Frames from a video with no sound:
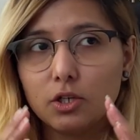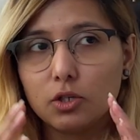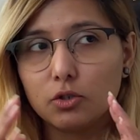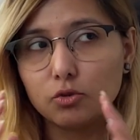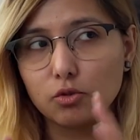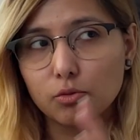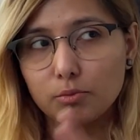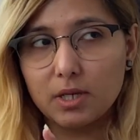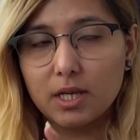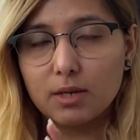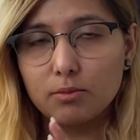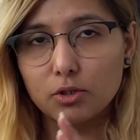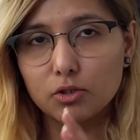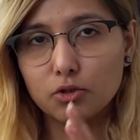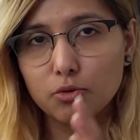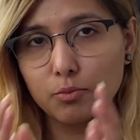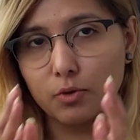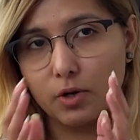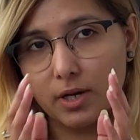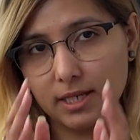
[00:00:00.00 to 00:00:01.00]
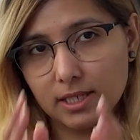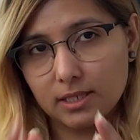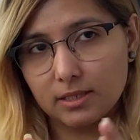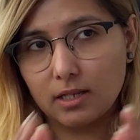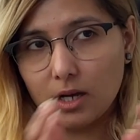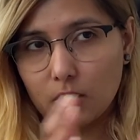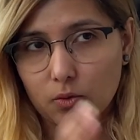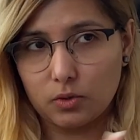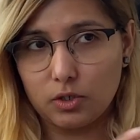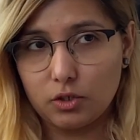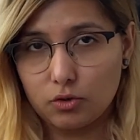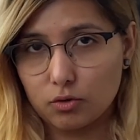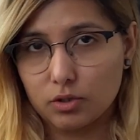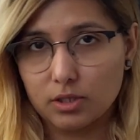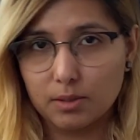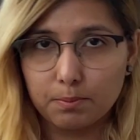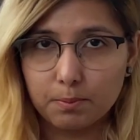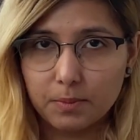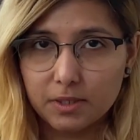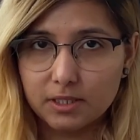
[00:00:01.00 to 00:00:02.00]
to be able to break it down into
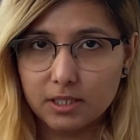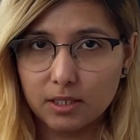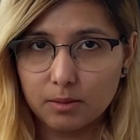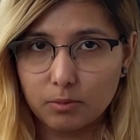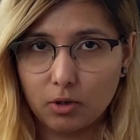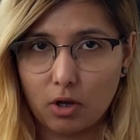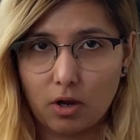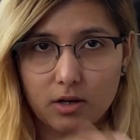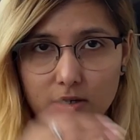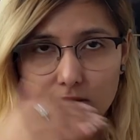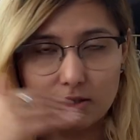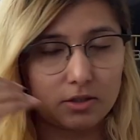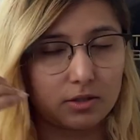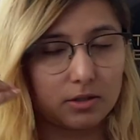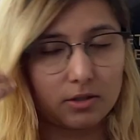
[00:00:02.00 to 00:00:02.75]
some building blocks